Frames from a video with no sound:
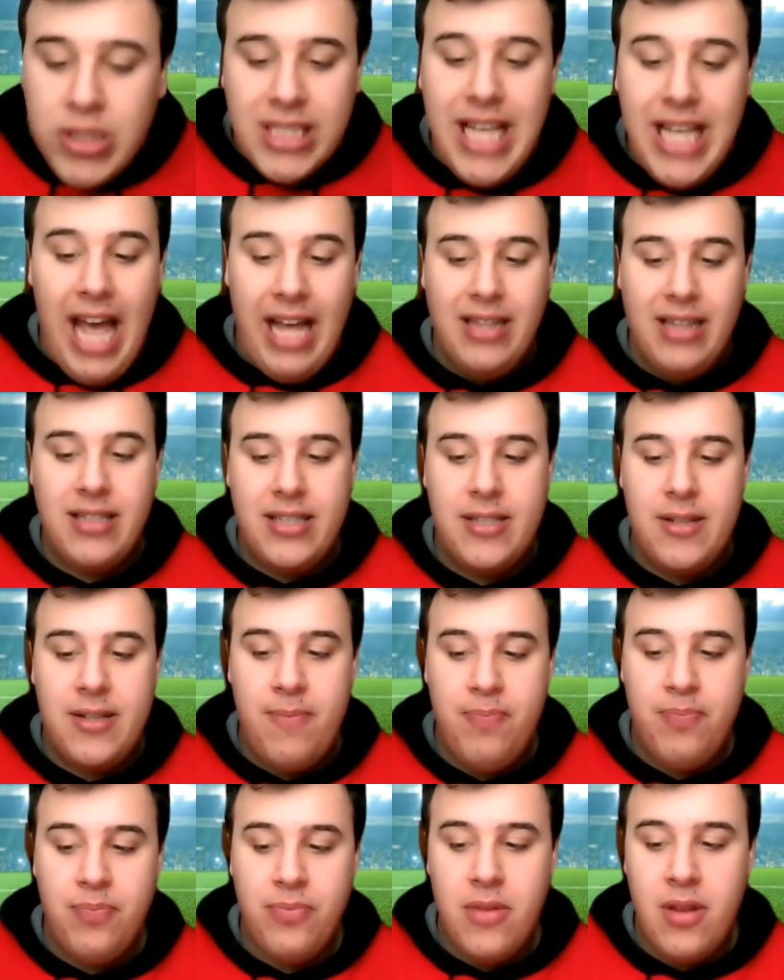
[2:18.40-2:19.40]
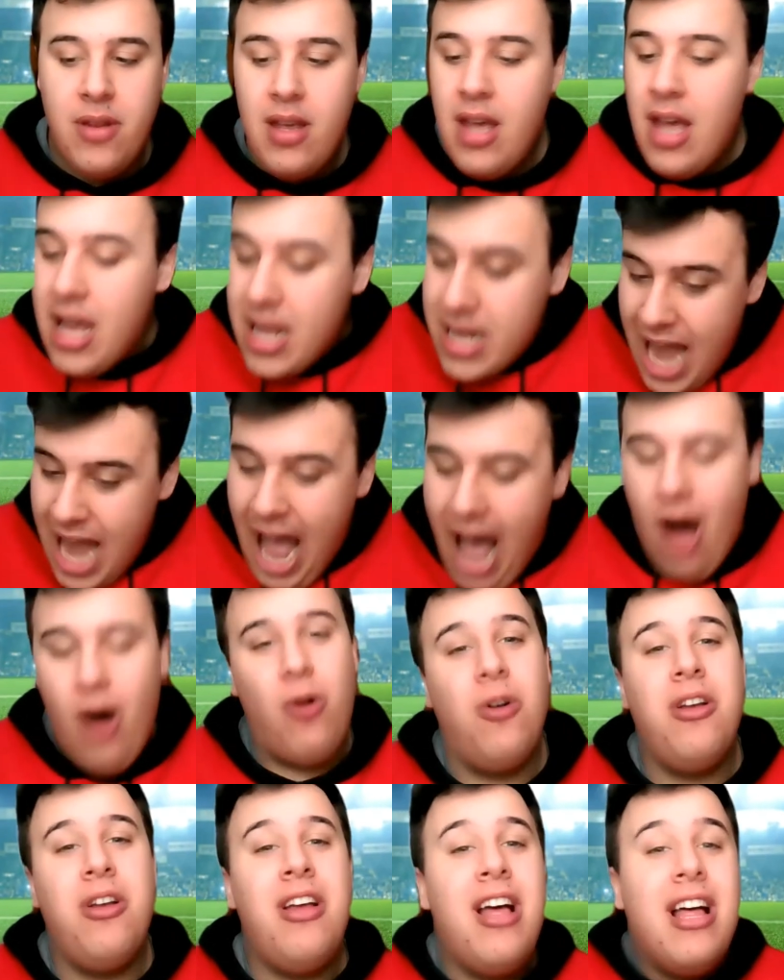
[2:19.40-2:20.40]
sense.
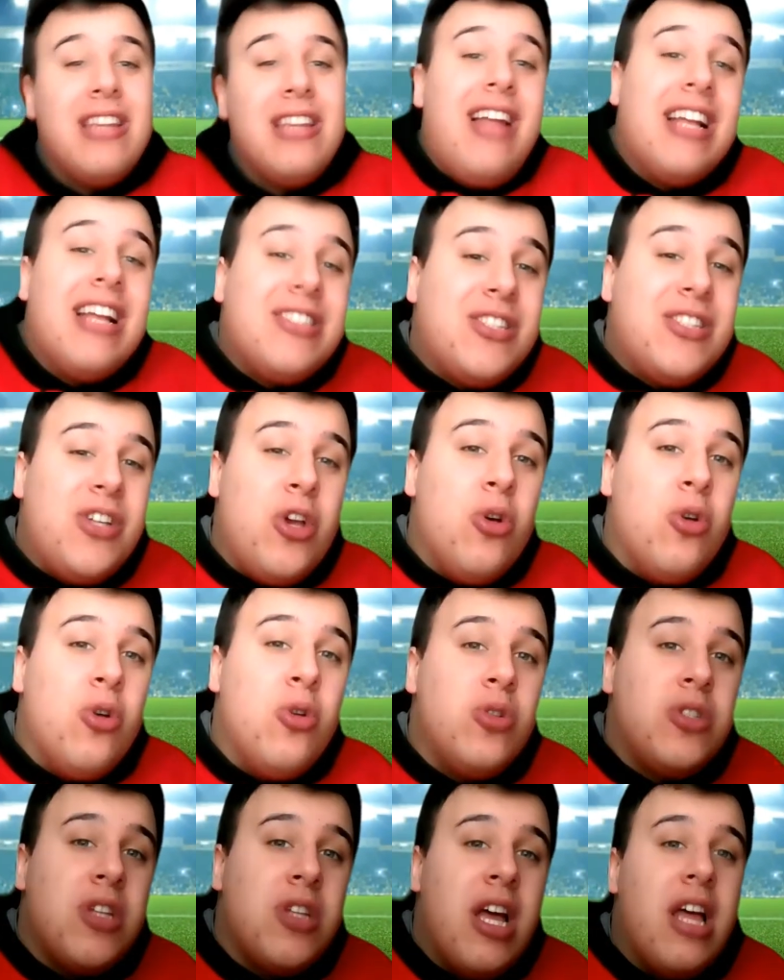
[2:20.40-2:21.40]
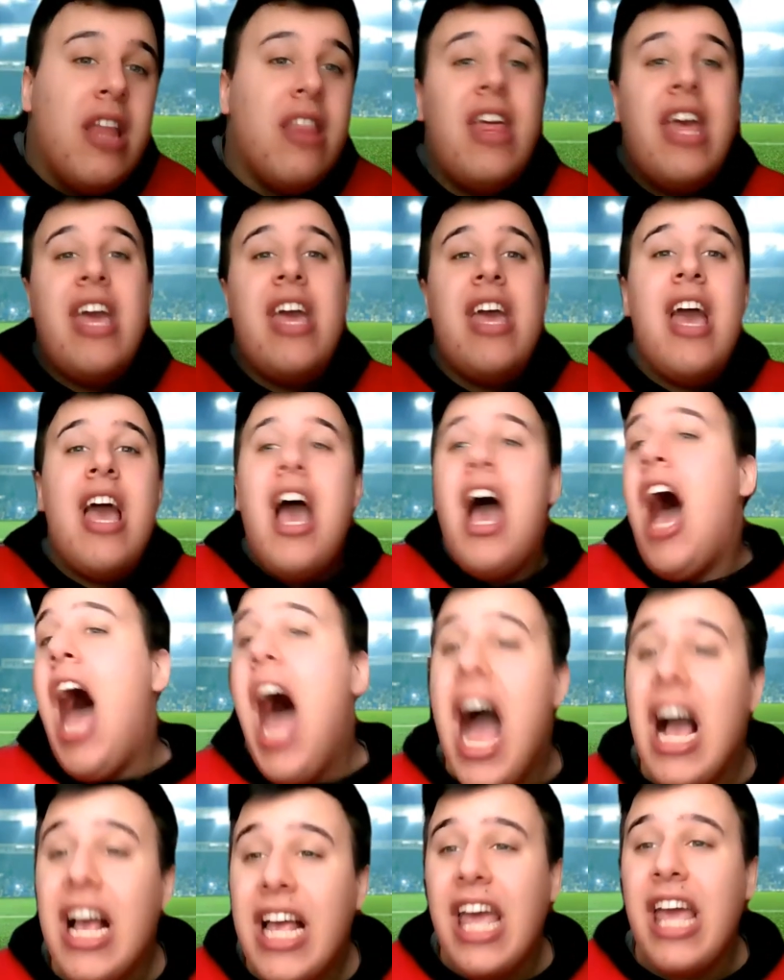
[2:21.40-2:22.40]
Now, let's use the
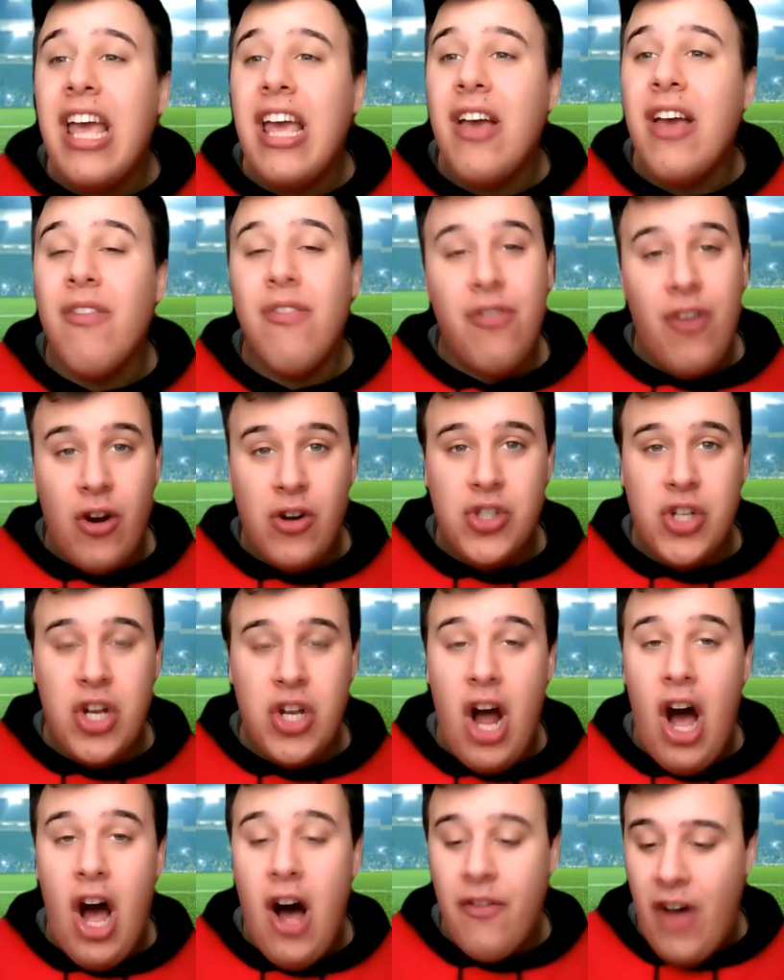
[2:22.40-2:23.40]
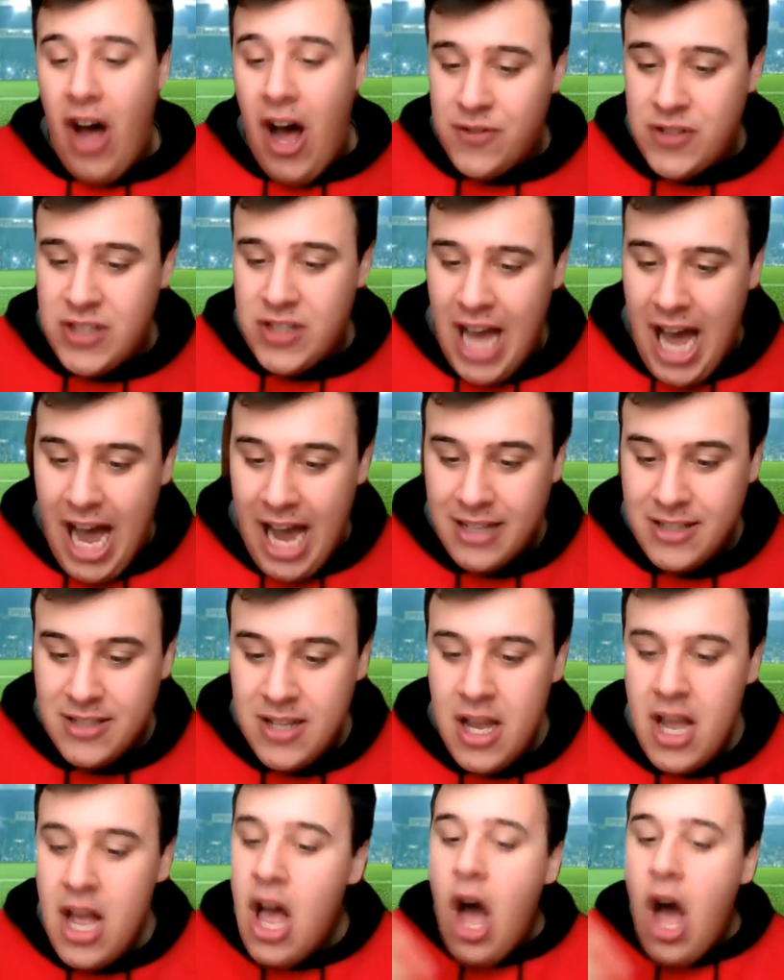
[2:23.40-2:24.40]
hockey version of offsides.